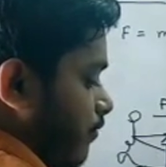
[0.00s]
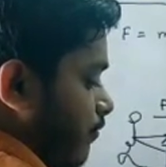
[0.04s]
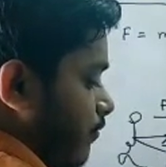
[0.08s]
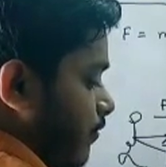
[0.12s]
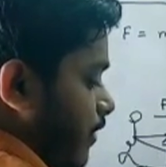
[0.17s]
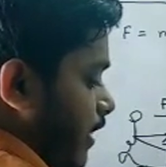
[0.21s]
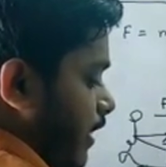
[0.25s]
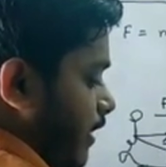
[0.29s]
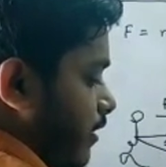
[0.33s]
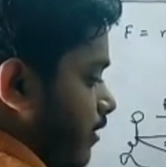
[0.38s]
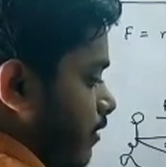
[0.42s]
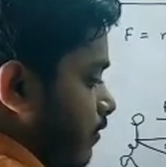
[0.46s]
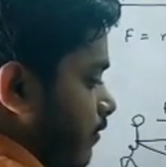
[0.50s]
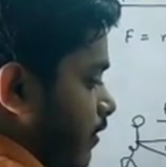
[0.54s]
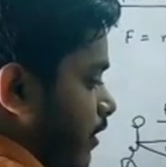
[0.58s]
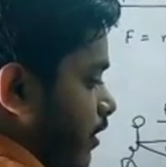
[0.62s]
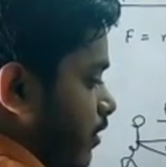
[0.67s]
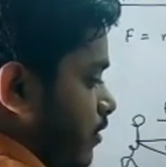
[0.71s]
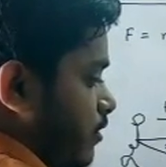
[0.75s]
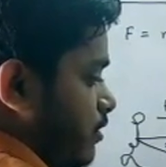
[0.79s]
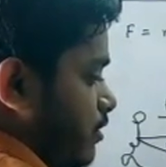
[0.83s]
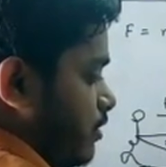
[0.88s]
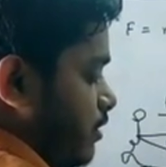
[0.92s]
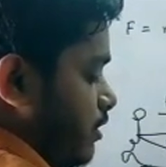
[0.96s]
final
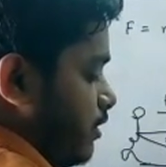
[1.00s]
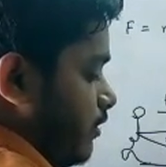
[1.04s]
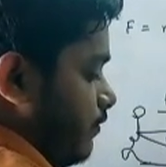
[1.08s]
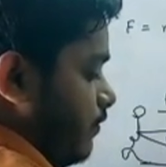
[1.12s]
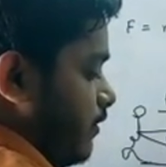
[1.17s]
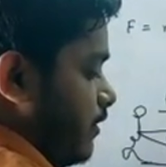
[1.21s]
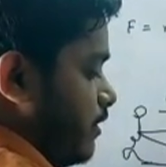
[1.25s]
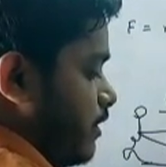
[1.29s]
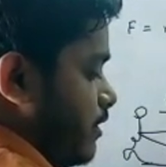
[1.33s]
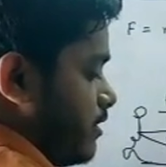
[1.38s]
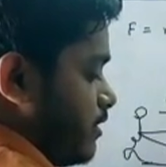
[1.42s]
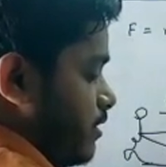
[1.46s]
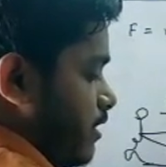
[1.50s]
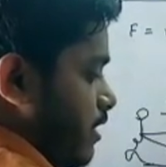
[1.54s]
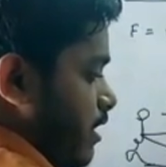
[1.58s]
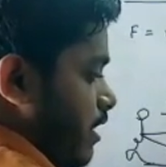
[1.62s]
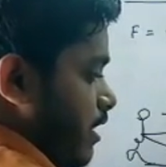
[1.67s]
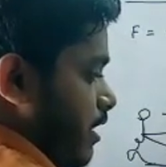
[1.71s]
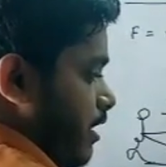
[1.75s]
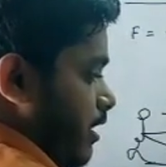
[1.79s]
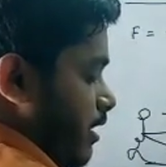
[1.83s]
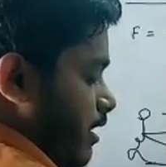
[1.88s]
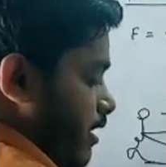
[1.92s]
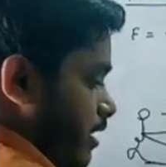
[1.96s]
velocity, which is
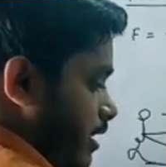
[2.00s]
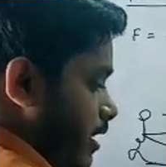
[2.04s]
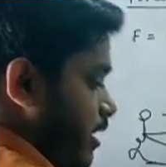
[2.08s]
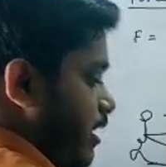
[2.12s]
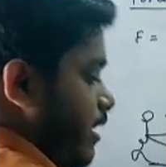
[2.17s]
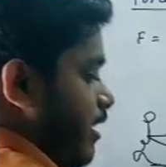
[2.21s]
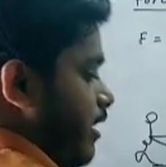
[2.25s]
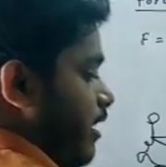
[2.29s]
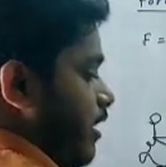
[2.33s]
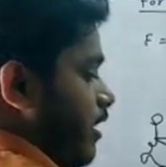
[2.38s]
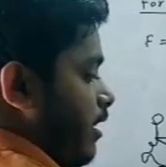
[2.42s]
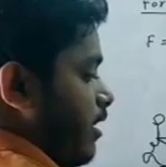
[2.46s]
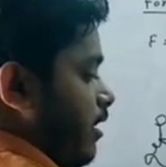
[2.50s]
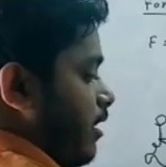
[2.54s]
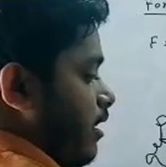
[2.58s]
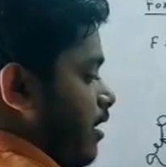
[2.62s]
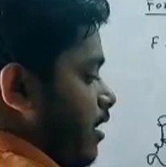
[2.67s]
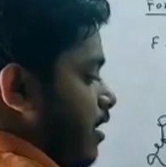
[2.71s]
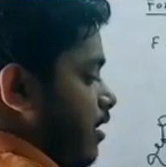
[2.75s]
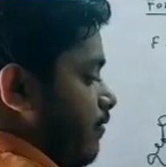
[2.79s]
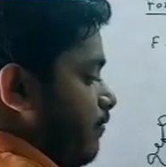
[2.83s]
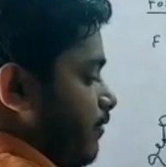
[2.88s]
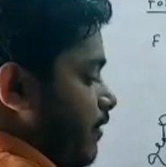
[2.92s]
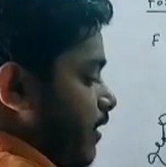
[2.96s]
a
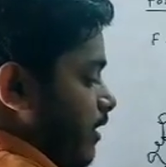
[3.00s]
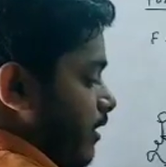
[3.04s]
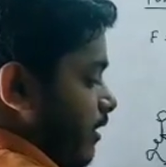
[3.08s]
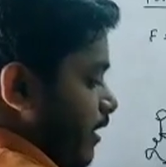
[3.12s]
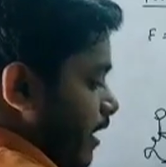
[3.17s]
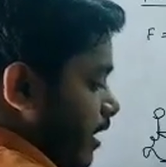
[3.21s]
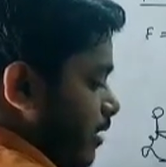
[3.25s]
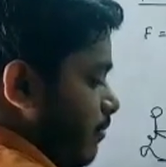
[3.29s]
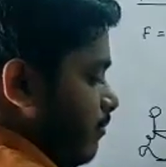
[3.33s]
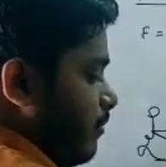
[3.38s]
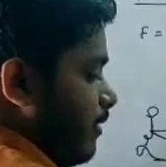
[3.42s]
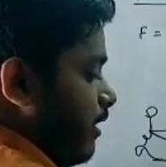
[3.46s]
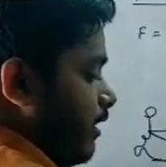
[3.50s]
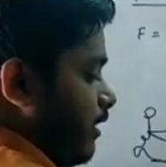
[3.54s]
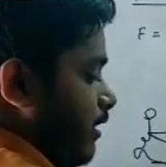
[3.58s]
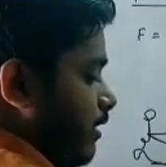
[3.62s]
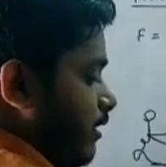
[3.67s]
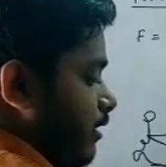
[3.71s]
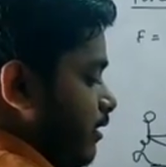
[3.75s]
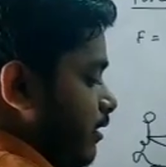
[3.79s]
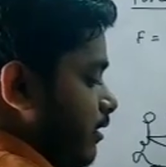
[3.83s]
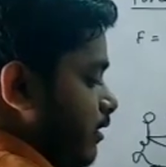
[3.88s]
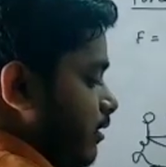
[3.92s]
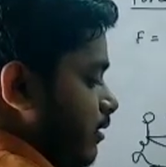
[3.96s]
after time
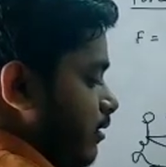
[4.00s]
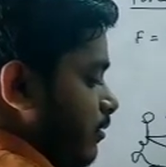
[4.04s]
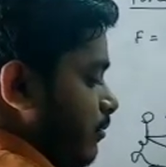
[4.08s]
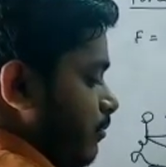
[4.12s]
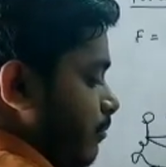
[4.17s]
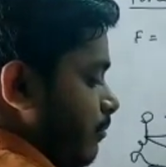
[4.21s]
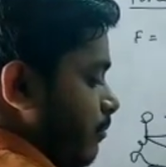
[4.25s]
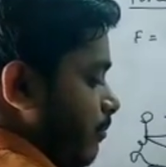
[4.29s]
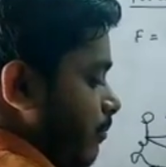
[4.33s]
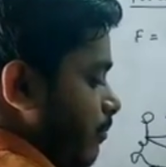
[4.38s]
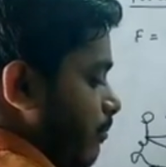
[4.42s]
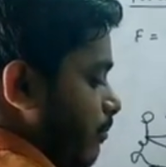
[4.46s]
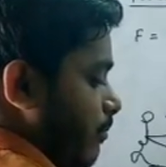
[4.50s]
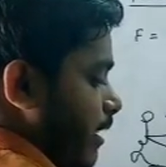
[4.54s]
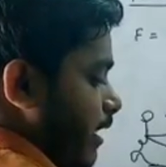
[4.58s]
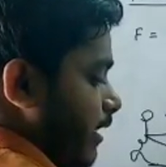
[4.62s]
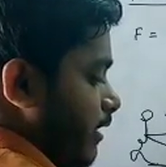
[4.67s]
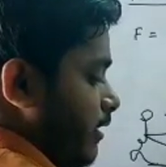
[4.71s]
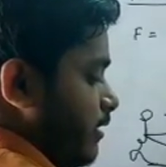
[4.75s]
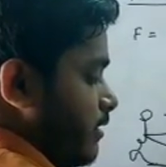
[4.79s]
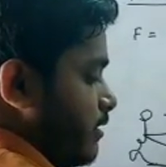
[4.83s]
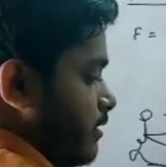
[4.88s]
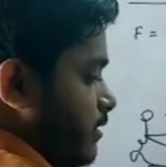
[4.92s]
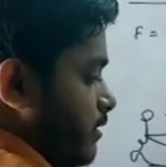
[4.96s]
t,
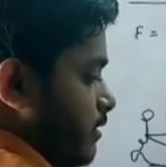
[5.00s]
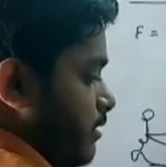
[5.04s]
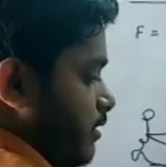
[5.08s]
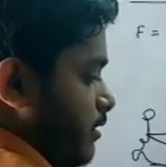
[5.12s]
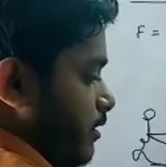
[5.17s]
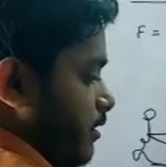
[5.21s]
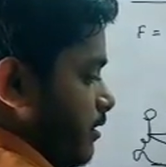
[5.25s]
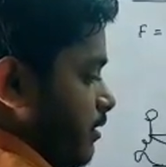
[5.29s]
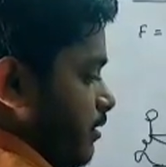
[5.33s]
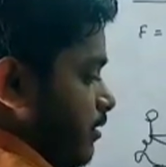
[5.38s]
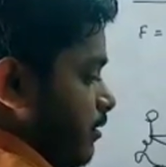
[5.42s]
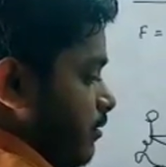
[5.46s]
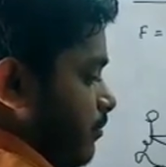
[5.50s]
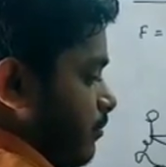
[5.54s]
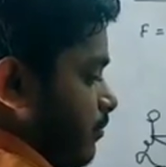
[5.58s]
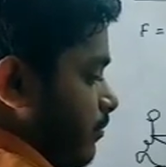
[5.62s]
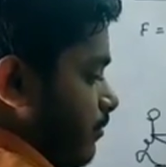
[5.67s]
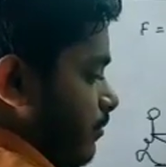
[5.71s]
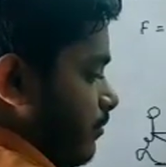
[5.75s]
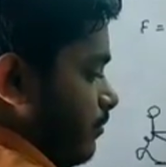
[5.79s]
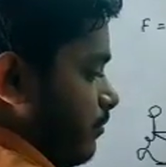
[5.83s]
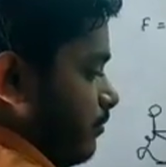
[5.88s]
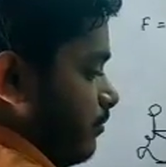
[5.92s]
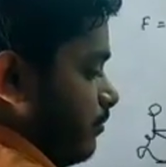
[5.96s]
minus
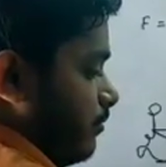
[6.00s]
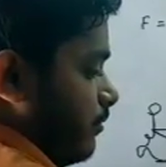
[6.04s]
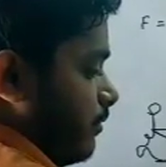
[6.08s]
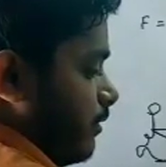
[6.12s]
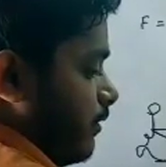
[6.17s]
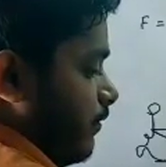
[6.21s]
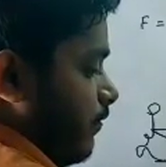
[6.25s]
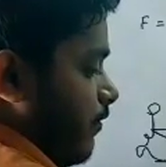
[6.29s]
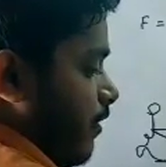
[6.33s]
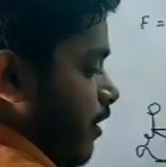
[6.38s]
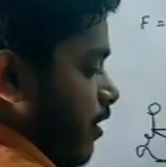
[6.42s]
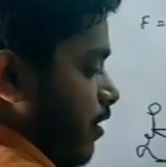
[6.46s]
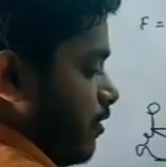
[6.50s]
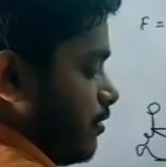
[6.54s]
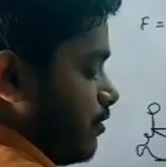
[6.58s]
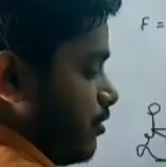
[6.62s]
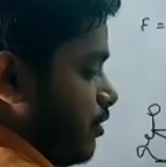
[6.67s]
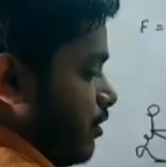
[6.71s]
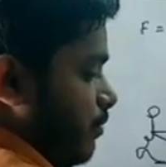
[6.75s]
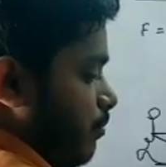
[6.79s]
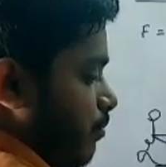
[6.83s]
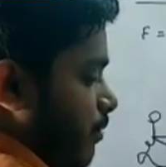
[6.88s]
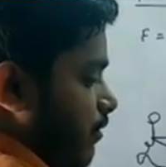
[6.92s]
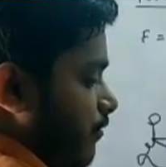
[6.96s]

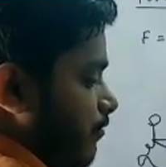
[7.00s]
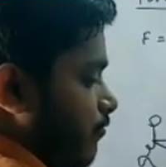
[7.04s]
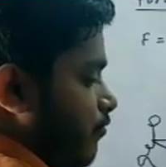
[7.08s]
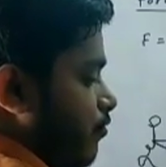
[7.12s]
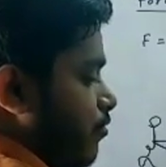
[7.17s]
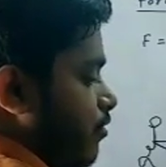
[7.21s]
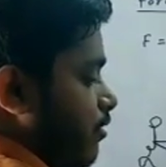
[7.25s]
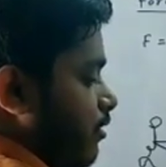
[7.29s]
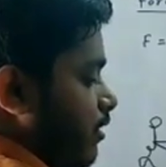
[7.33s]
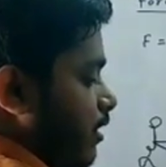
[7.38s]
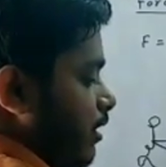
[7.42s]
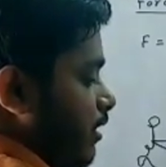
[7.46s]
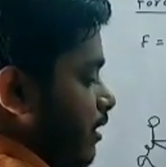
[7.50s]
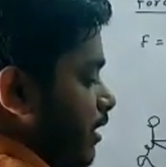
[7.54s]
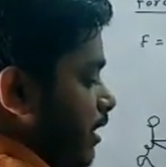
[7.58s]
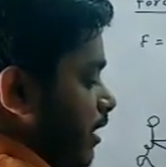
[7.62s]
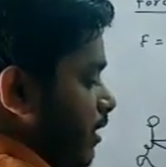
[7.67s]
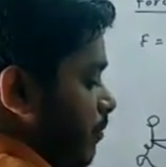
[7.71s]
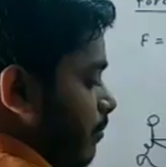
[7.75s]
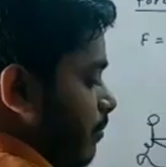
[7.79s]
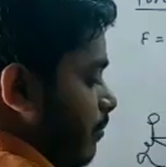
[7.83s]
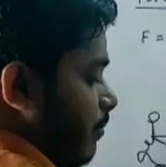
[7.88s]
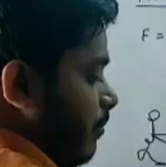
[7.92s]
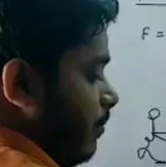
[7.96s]
velocity before the
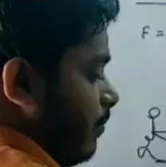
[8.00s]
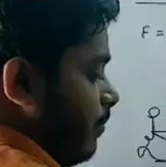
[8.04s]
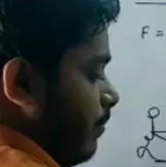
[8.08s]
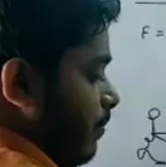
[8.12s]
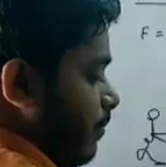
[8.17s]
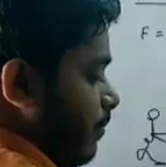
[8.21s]
time